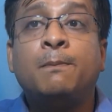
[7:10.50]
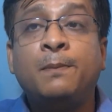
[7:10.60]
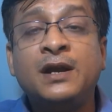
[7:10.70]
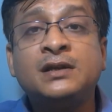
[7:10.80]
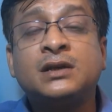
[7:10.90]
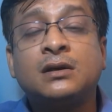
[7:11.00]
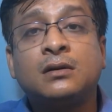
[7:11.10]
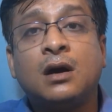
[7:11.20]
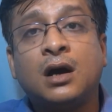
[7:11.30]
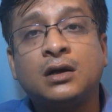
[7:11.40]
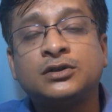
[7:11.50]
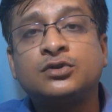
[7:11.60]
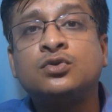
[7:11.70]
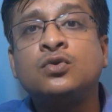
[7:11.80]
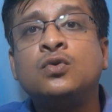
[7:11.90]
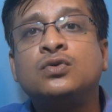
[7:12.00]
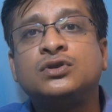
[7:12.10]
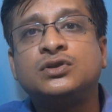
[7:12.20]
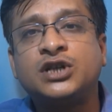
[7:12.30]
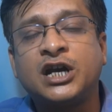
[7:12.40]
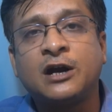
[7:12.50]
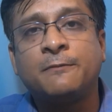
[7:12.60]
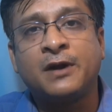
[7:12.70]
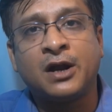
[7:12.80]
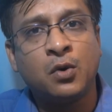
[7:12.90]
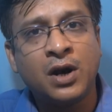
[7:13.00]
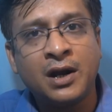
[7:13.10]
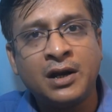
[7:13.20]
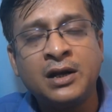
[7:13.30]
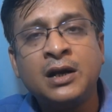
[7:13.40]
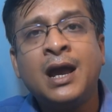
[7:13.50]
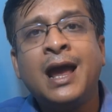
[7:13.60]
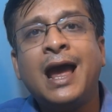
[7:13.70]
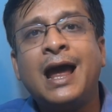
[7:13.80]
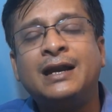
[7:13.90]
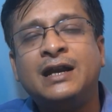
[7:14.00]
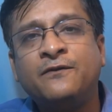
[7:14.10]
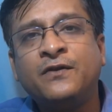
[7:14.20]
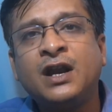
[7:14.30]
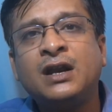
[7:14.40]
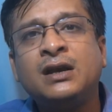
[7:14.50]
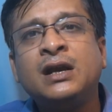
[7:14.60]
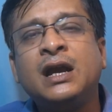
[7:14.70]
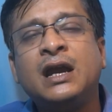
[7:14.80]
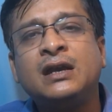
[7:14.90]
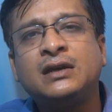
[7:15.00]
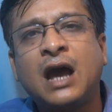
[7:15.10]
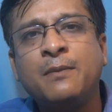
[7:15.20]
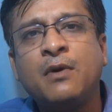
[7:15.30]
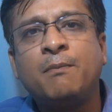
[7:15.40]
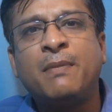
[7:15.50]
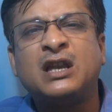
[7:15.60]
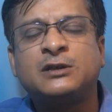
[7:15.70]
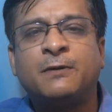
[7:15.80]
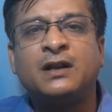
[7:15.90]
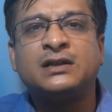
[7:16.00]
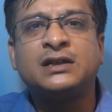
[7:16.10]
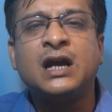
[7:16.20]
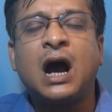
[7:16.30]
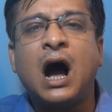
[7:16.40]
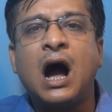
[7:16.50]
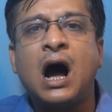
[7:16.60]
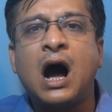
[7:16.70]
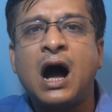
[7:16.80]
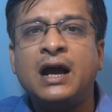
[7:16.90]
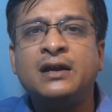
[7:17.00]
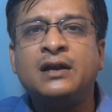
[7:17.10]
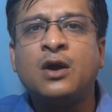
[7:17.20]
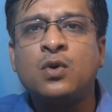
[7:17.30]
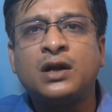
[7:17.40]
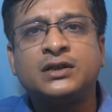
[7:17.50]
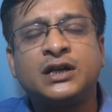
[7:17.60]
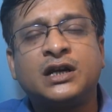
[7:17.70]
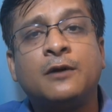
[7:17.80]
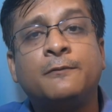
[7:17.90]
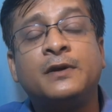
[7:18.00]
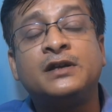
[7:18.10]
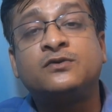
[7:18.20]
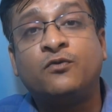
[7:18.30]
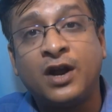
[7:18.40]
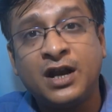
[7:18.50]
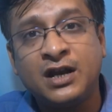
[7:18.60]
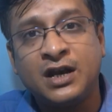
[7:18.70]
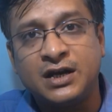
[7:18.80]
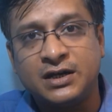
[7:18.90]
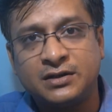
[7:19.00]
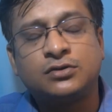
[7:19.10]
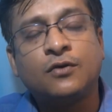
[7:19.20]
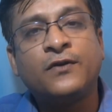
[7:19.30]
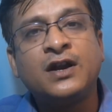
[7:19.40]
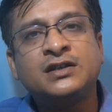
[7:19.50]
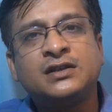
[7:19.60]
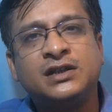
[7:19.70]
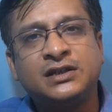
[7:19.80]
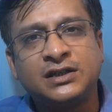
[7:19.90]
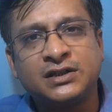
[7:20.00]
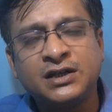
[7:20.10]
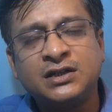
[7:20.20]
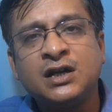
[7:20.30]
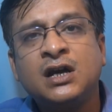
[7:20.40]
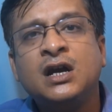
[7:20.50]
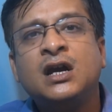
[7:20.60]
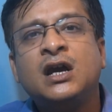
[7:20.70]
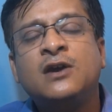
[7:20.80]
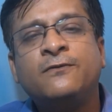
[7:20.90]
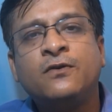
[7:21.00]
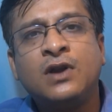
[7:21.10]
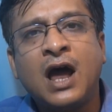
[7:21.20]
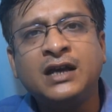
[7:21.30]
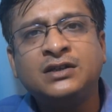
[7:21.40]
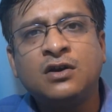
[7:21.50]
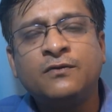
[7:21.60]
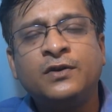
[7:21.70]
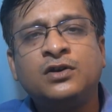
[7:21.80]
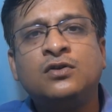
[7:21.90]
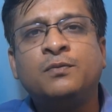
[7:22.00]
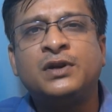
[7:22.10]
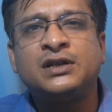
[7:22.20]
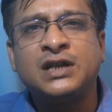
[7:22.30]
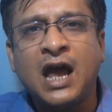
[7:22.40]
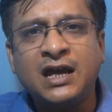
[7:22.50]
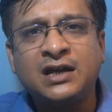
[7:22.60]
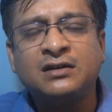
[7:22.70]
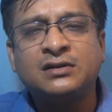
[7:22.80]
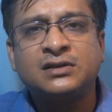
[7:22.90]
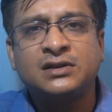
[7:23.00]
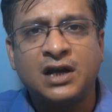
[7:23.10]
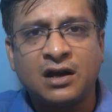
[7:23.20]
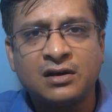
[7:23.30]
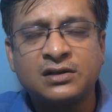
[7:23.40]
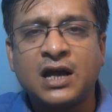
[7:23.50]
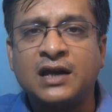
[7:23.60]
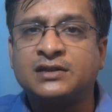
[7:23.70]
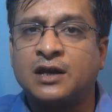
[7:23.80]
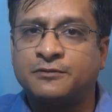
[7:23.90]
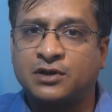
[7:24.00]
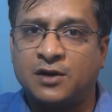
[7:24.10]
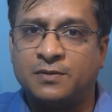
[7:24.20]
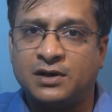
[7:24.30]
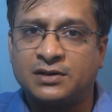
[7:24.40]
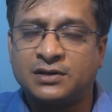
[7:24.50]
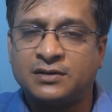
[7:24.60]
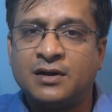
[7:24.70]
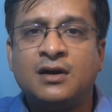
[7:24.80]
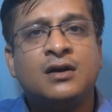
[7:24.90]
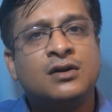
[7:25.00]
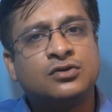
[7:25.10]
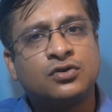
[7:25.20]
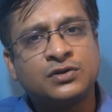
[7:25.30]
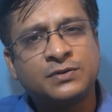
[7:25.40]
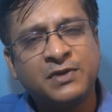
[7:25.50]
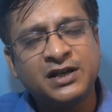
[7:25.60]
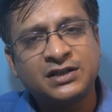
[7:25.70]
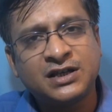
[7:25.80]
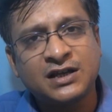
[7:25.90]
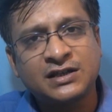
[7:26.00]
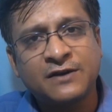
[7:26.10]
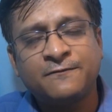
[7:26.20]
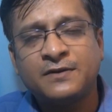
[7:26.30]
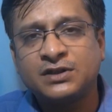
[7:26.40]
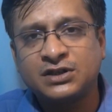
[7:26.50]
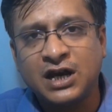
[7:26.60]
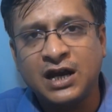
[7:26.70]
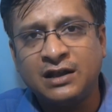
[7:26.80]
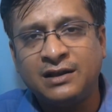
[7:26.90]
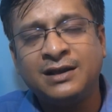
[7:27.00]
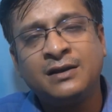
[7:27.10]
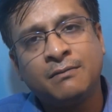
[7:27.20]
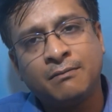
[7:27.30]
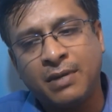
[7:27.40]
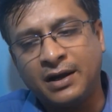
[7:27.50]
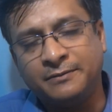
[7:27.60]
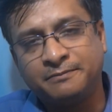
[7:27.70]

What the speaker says: please ask to check up regularly, and definitely in time of Bell's palsy, eye regular checkup is very needed. So friends, this is it. If you liked our video, please like us, share us and subscribe us. So please stay safe, stay healthy. Bye.